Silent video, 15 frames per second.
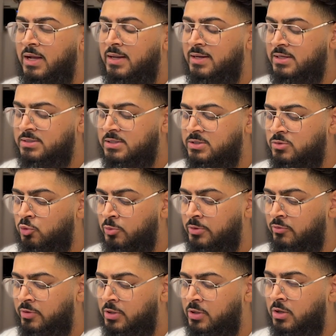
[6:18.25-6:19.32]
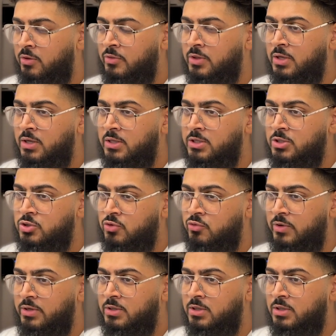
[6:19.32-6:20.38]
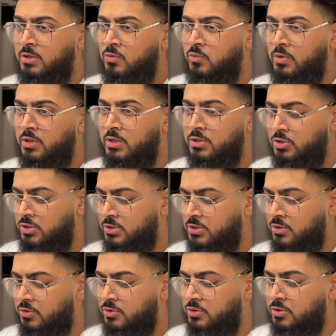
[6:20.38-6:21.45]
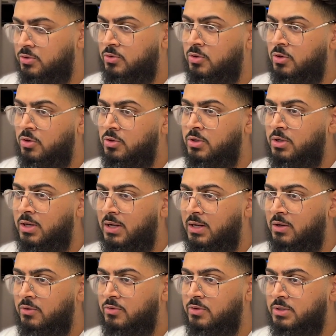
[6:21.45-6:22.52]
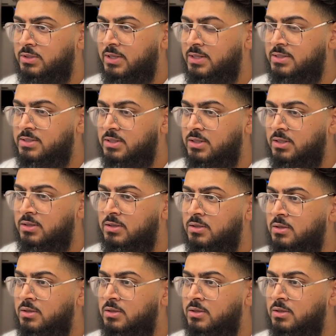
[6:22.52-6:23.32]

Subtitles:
And as this will be running on the initial render, we can just console log out the data